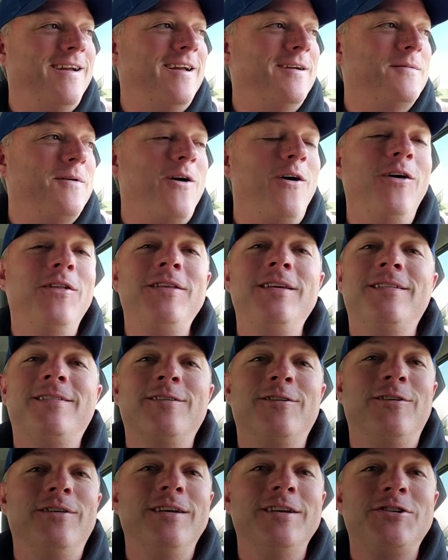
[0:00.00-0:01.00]
all these little
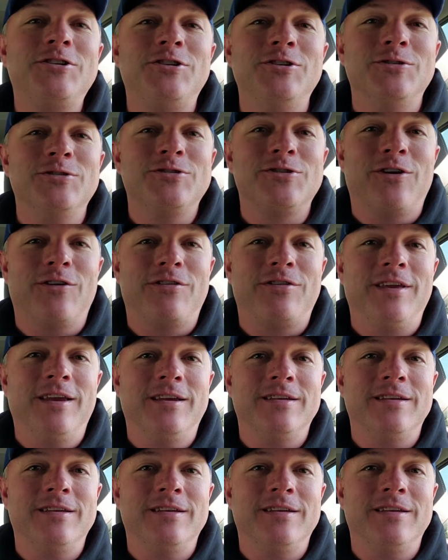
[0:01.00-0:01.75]
issues are things